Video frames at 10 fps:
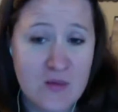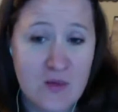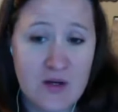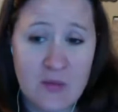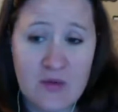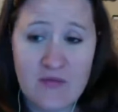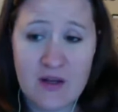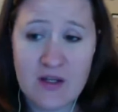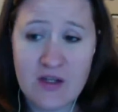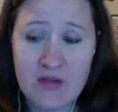So, where can we
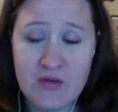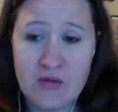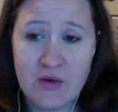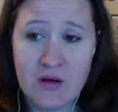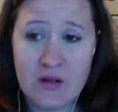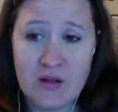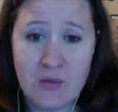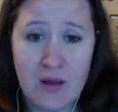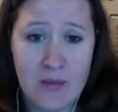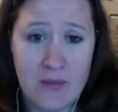find you
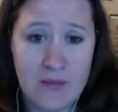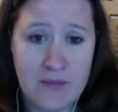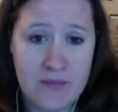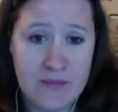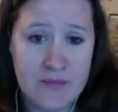on the web?